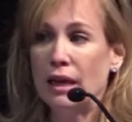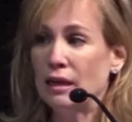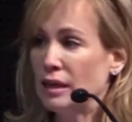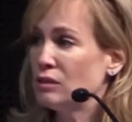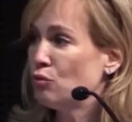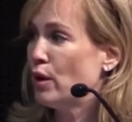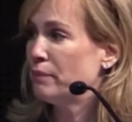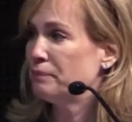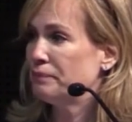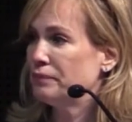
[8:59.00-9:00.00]
And guess
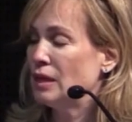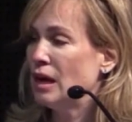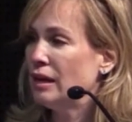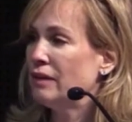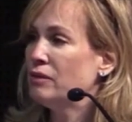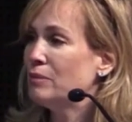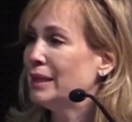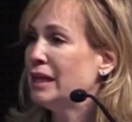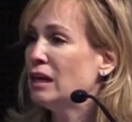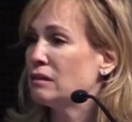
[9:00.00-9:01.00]
what? Not
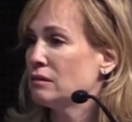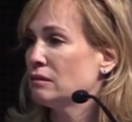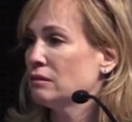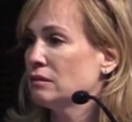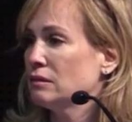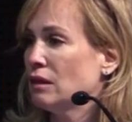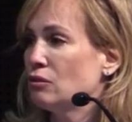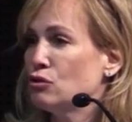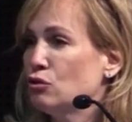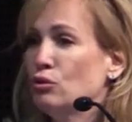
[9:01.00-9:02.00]
everybody does. Our
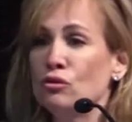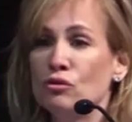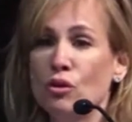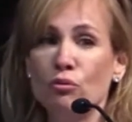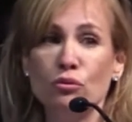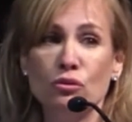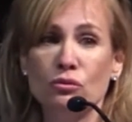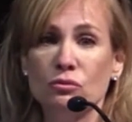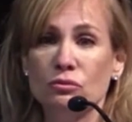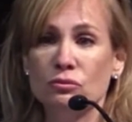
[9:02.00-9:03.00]
students don't.
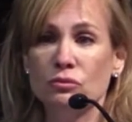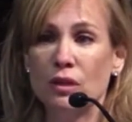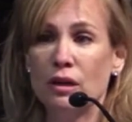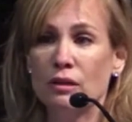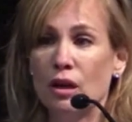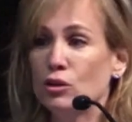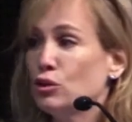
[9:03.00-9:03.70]
Our